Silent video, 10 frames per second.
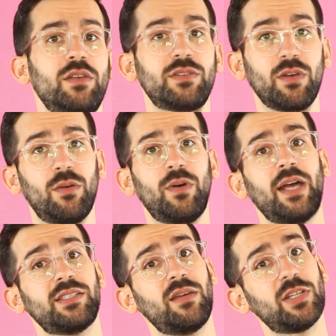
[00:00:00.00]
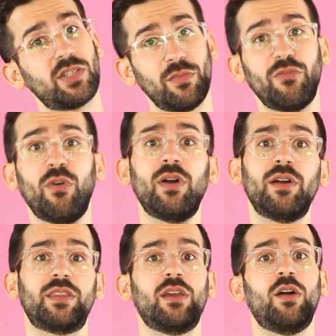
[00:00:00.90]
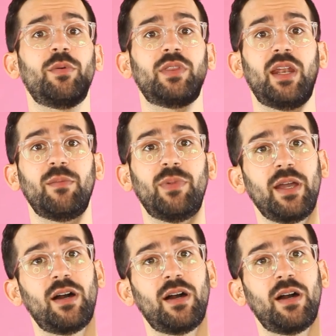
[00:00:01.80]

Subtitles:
So as I mentioned before, the oboe that I play